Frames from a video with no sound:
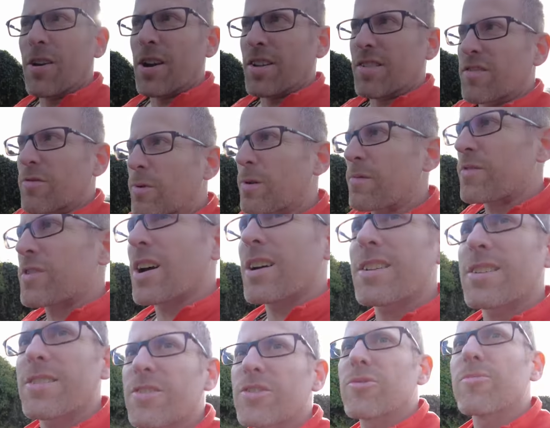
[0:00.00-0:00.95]
right, so we've
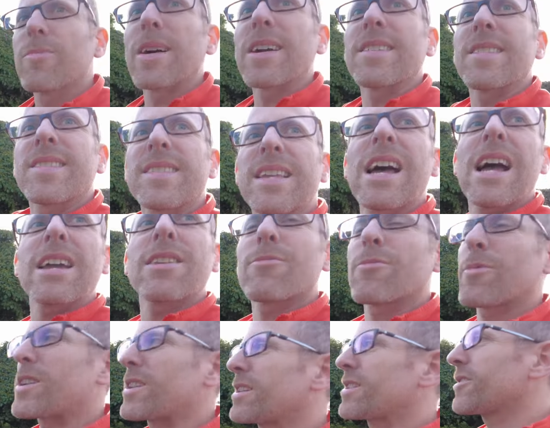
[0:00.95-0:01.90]
gotten to my sign
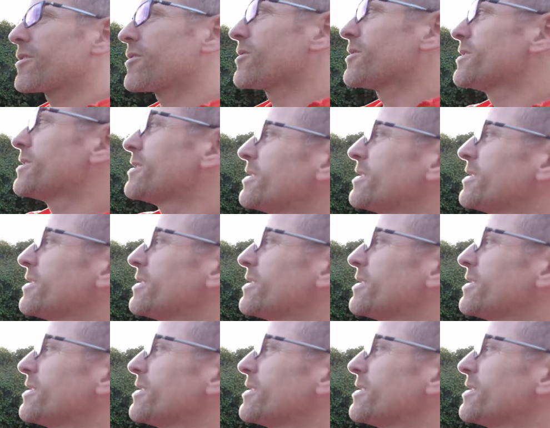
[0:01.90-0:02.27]
right here.